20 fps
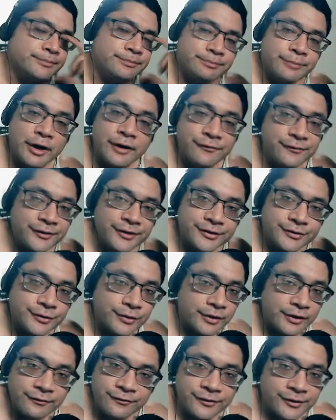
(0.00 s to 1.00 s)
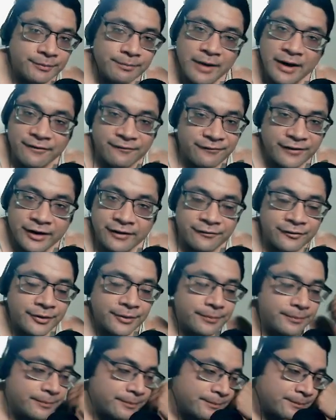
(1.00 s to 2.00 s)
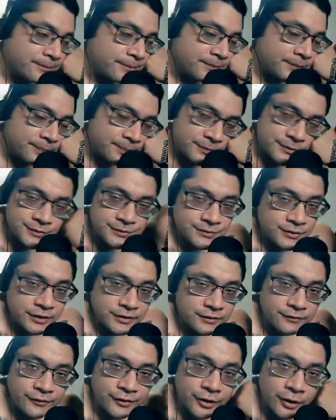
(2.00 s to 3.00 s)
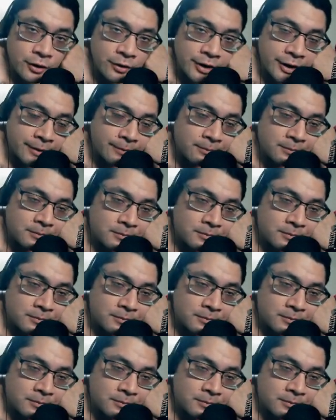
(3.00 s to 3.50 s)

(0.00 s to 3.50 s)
Perfect, terrific, my favorite. Start the video, right?